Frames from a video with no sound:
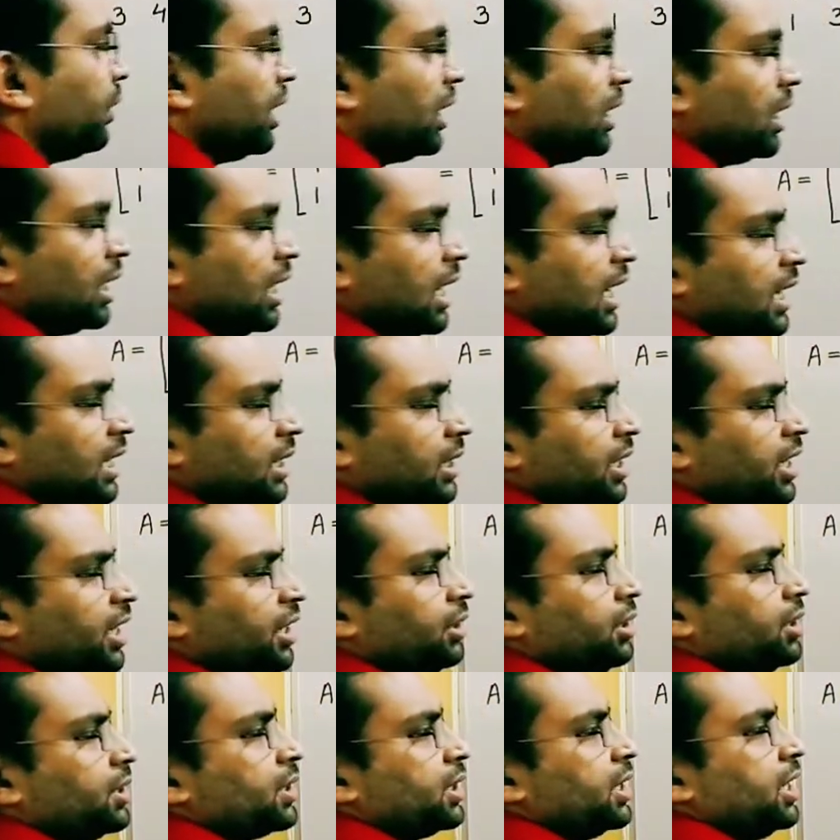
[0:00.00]
When I'll
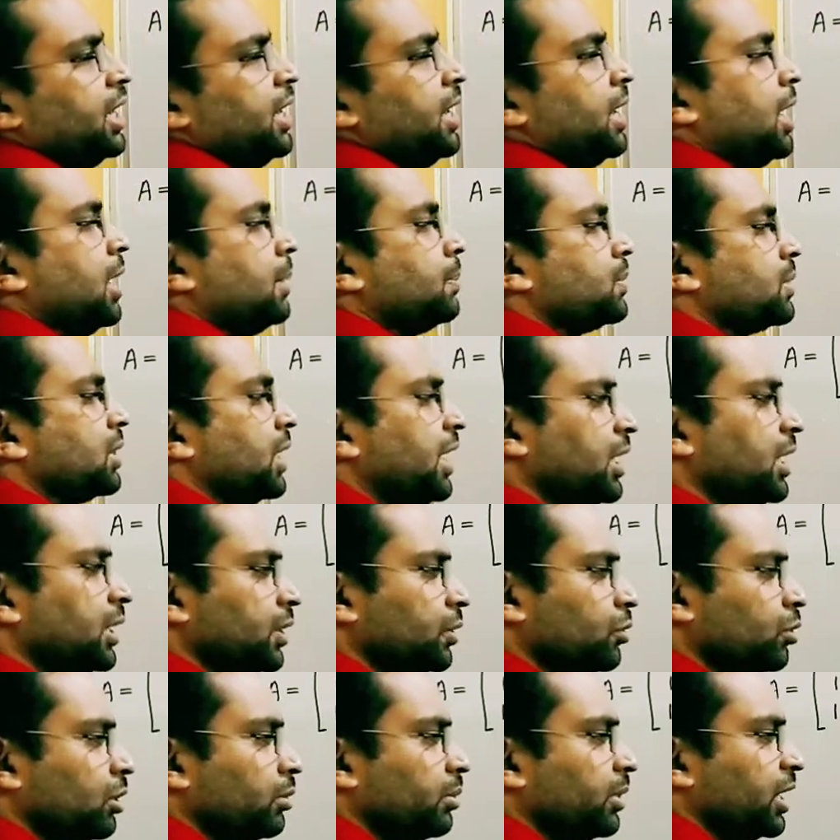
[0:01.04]
take this A upside,
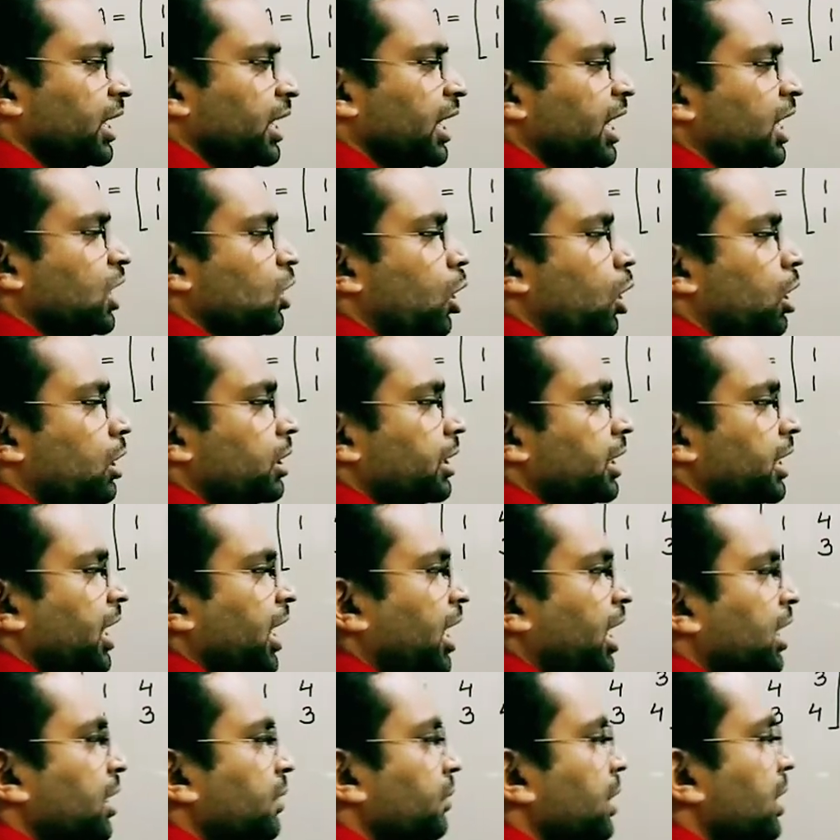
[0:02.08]
this will be A dot
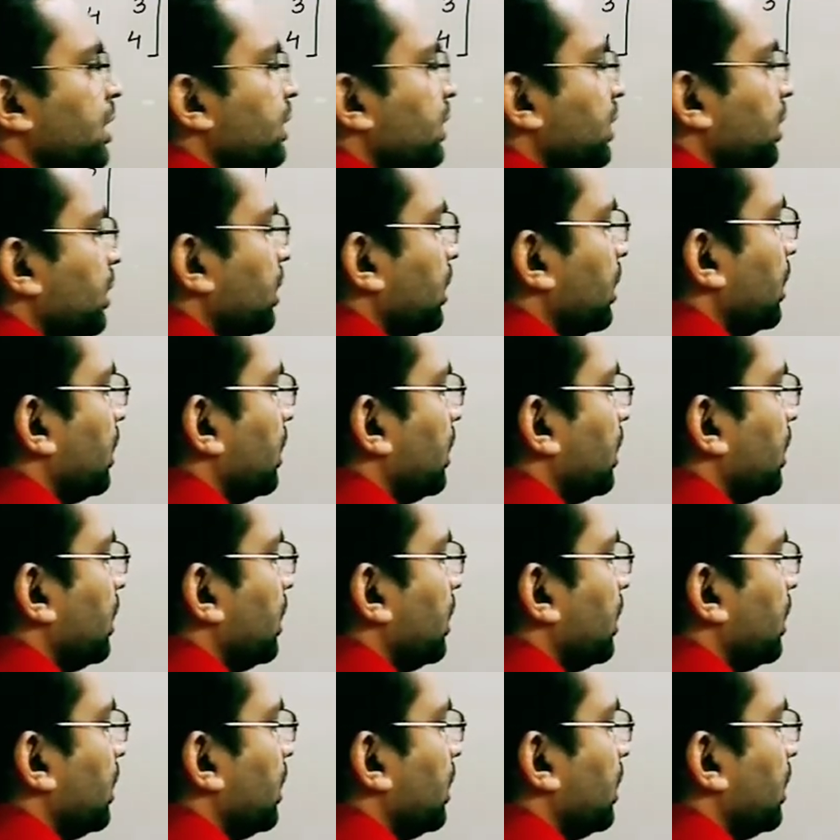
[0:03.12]
A inverse,